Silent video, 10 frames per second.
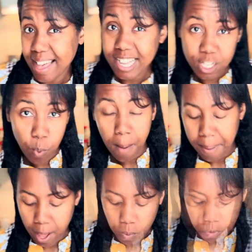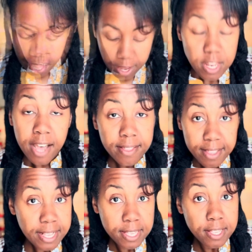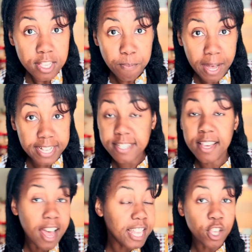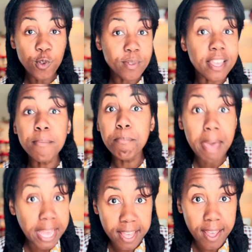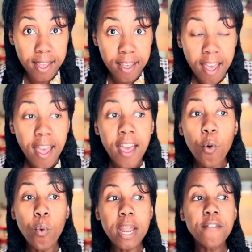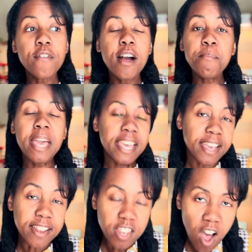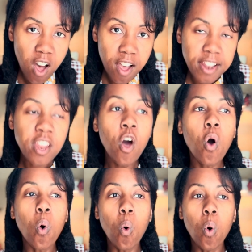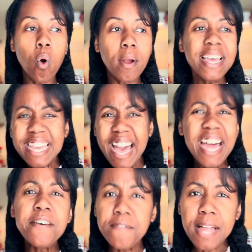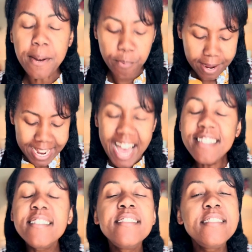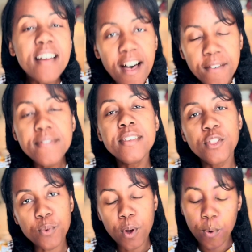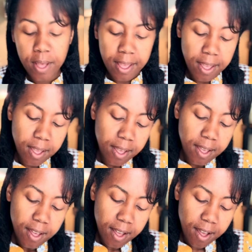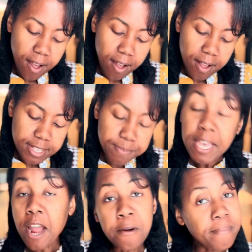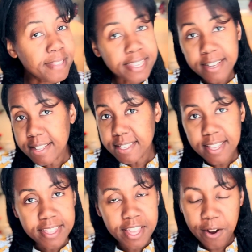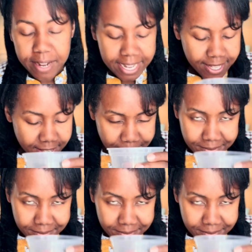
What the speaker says: swap out. So now this is a spice that I use in baking. Whenever I'm making naan or any kind of flatbread, I love to throw some carom seeds in there. It's